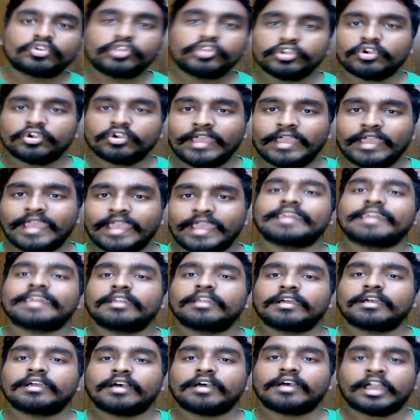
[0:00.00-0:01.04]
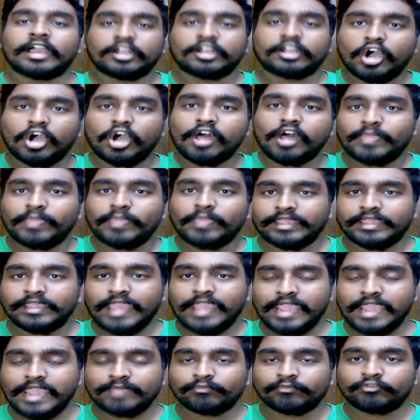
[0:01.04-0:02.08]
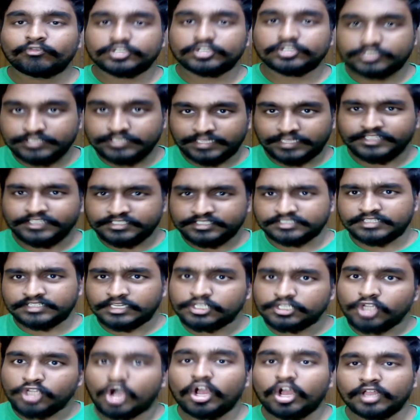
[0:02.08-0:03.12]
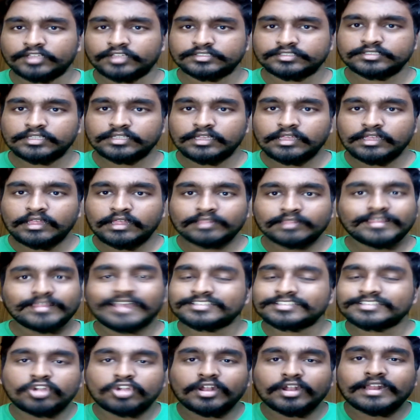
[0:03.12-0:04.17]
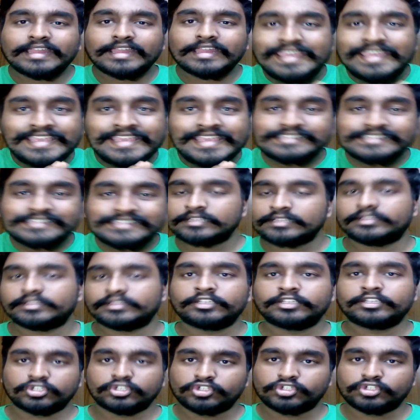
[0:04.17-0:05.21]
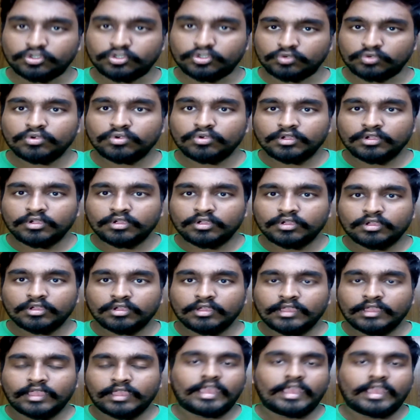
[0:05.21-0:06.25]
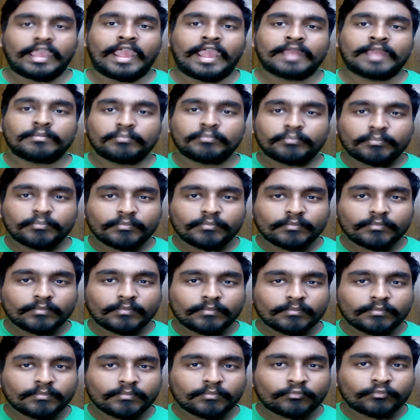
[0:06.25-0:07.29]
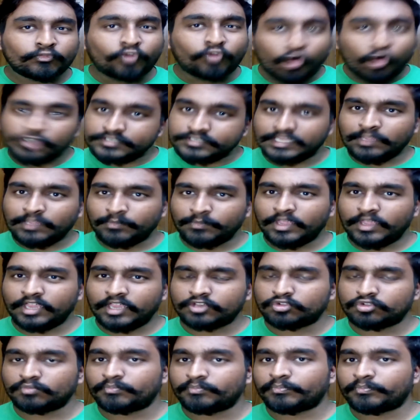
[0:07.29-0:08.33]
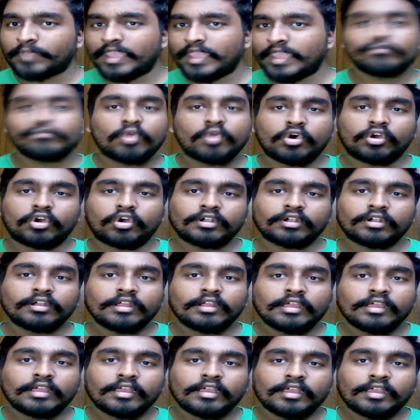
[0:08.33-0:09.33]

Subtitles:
through your head. I got the game for $60. That's not an easy thing to do. And forcing me to pay more